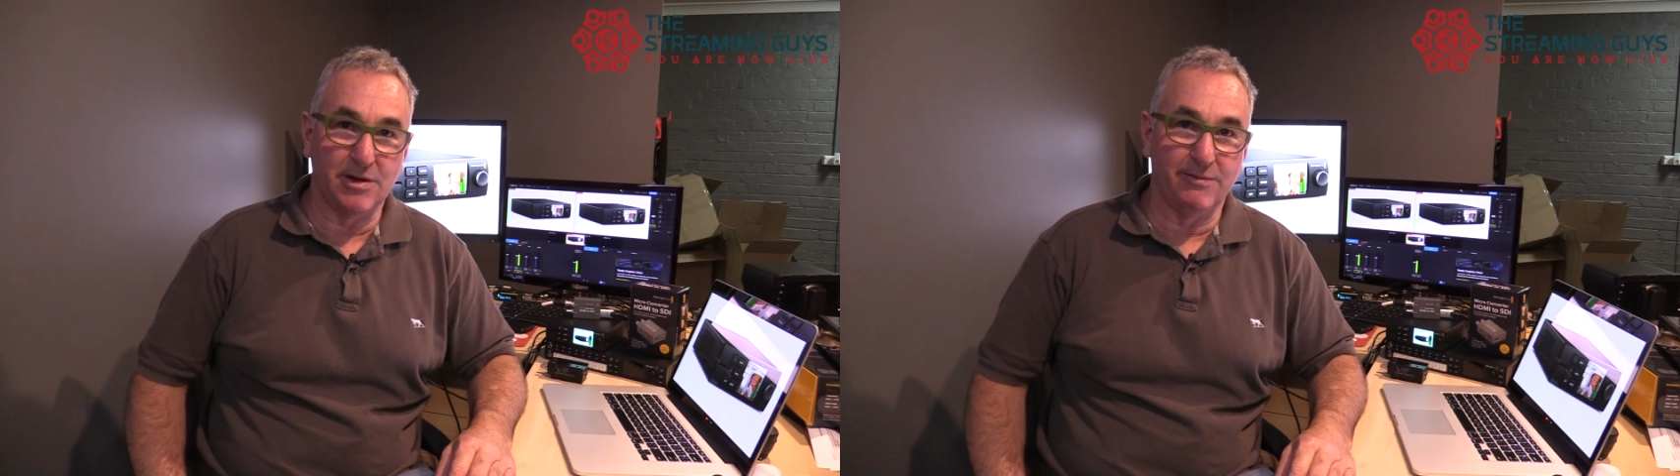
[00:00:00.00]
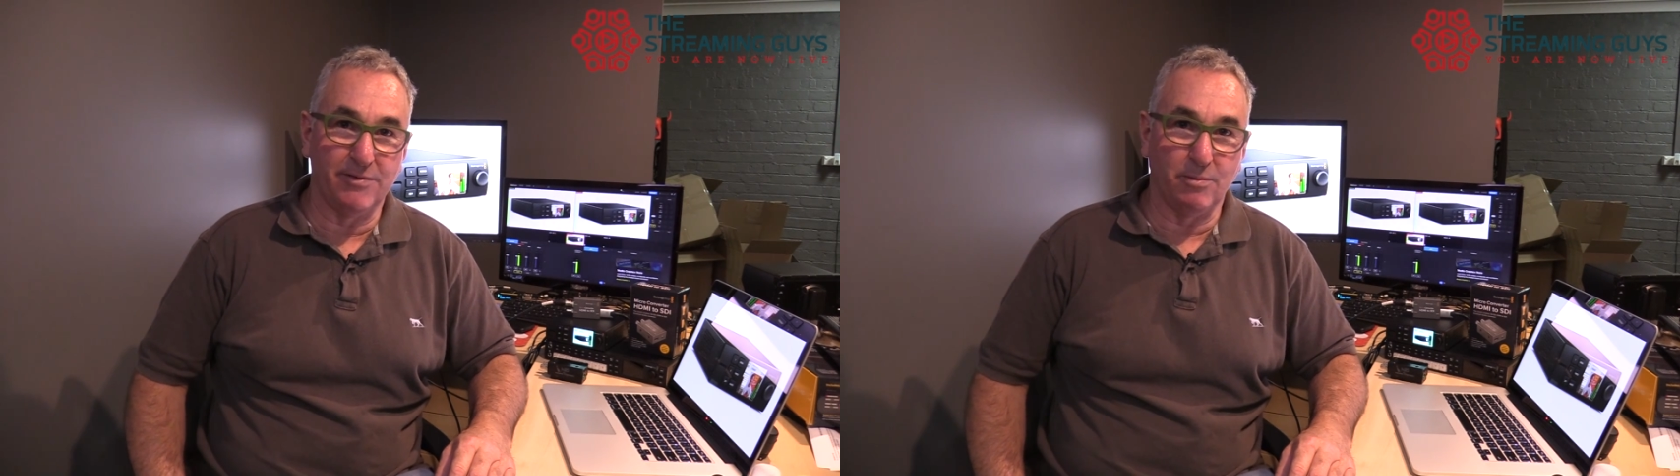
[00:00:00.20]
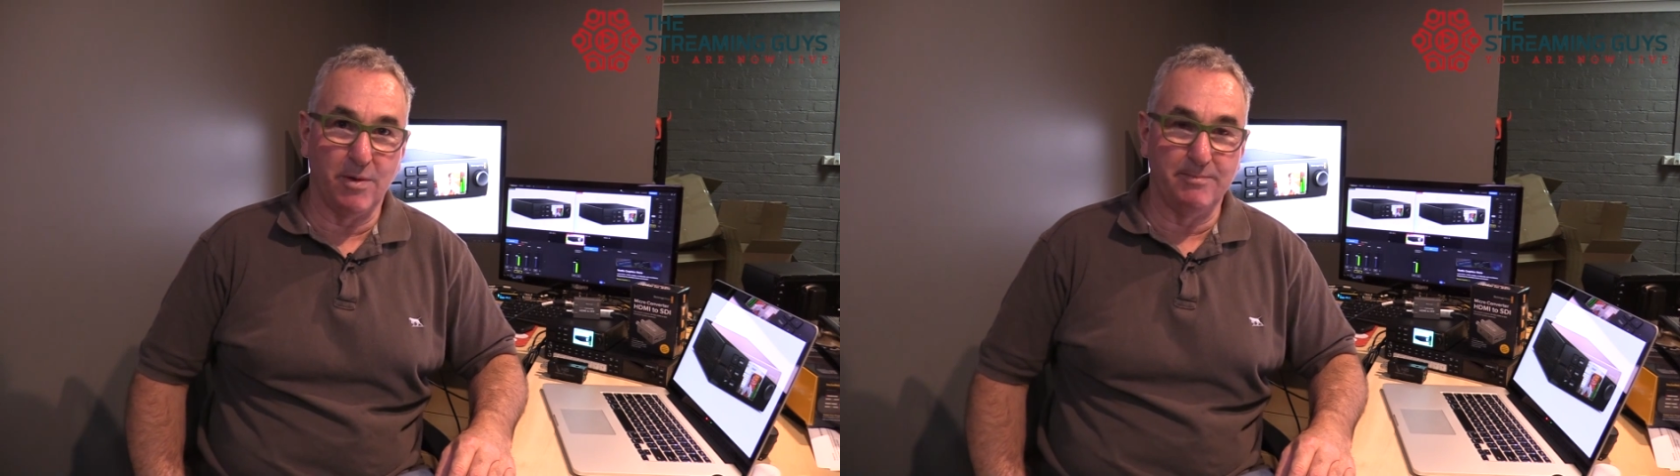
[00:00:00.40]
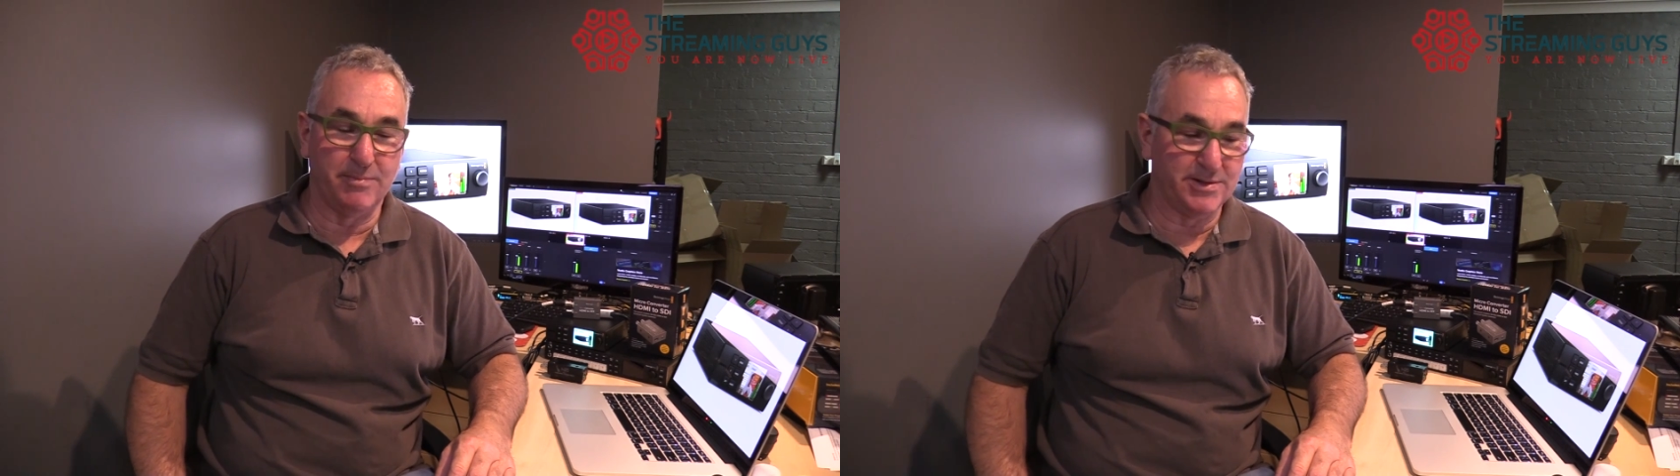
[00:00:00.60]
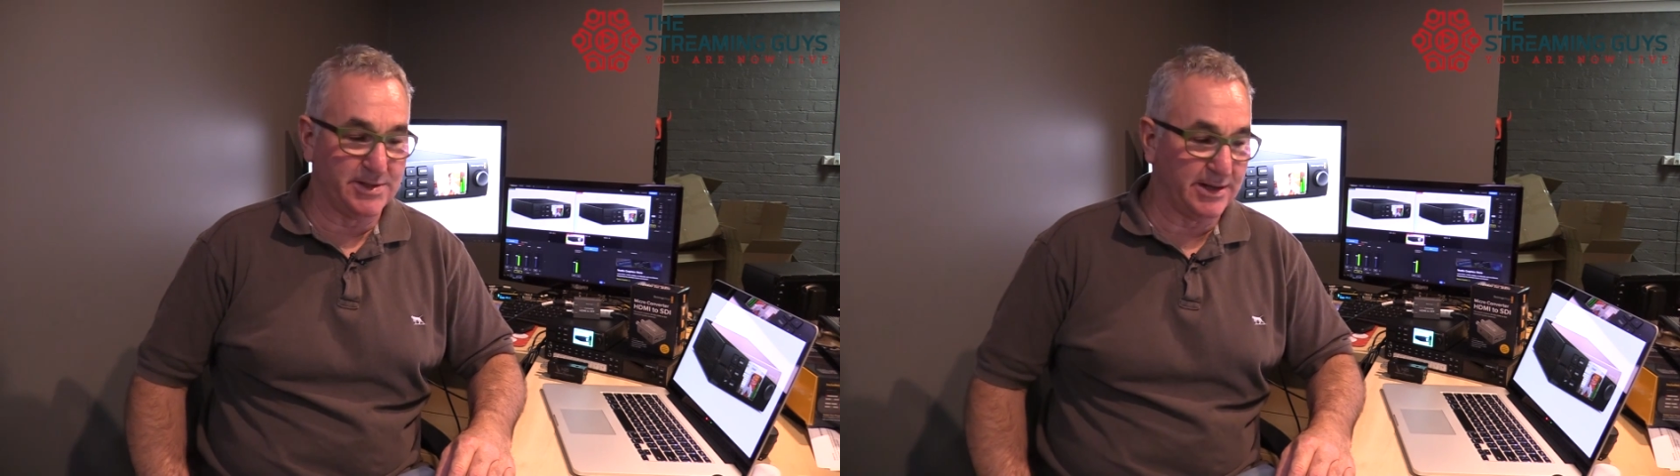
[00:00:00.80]
of the web
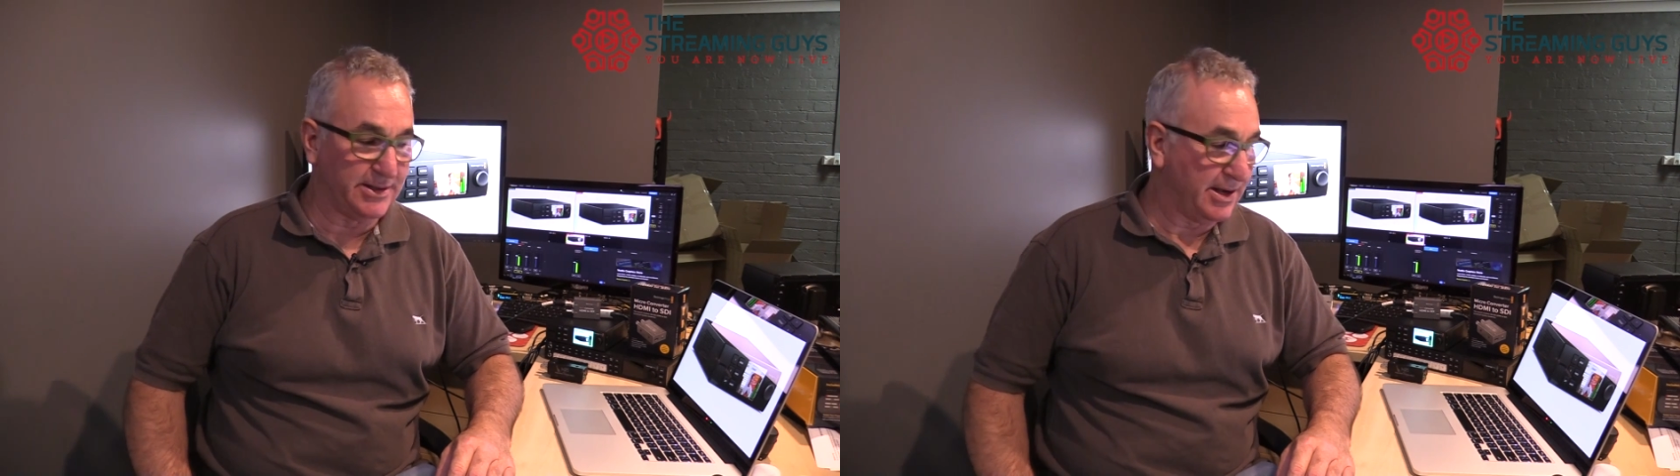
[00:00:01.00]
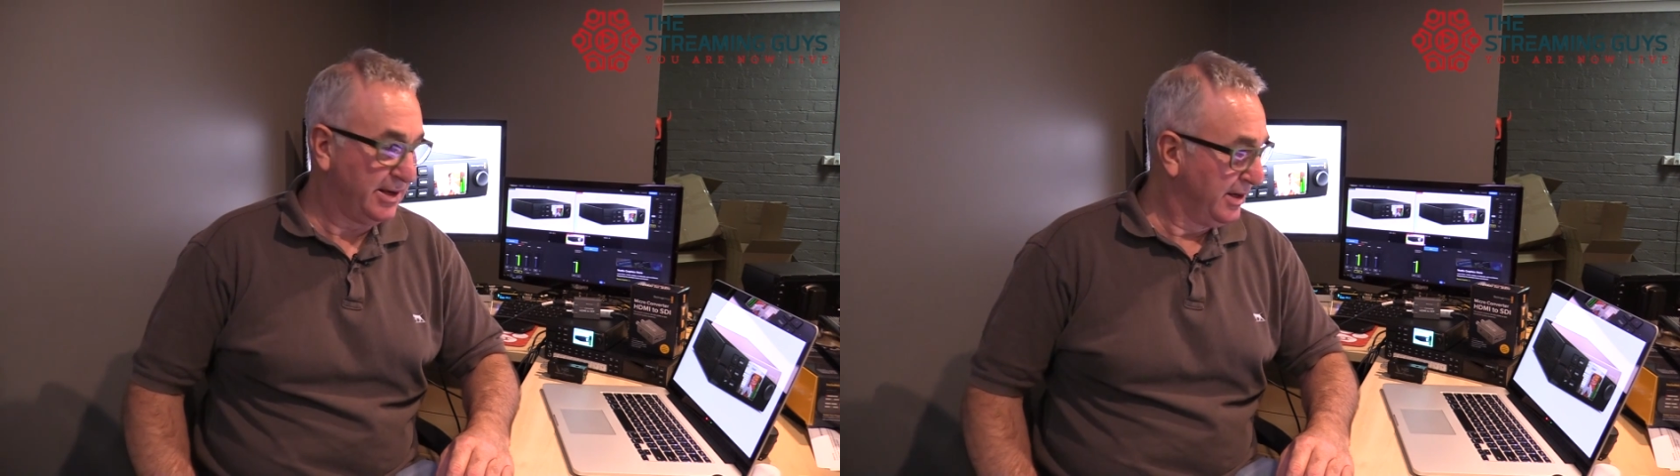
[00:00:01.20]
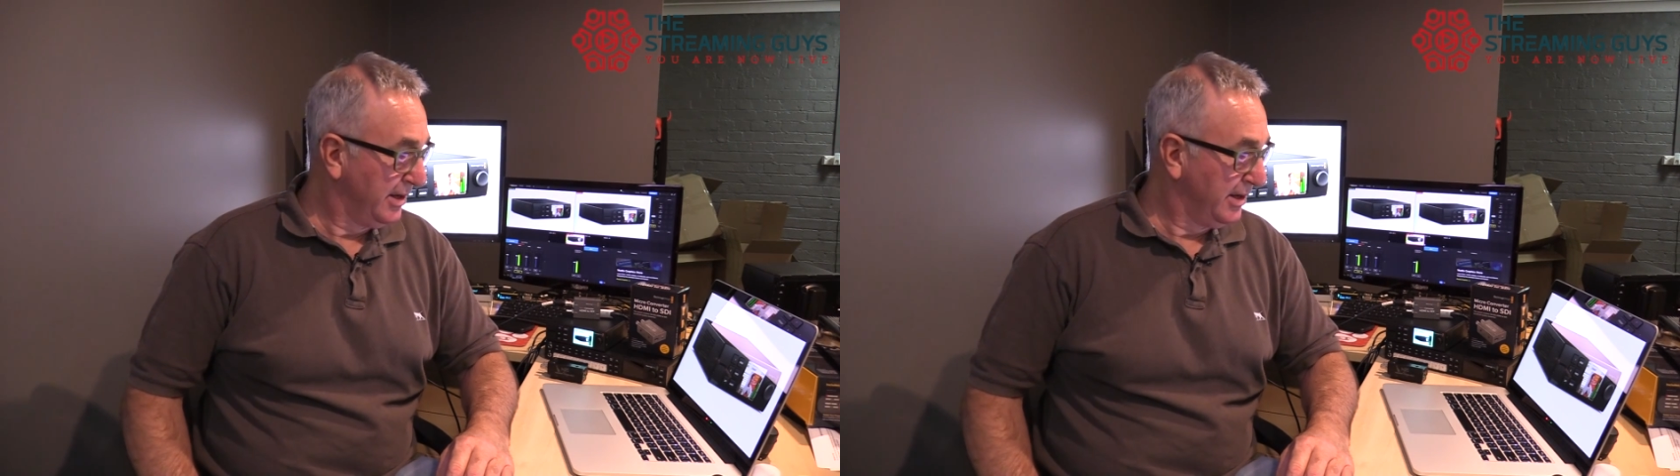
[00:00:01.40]
presenter.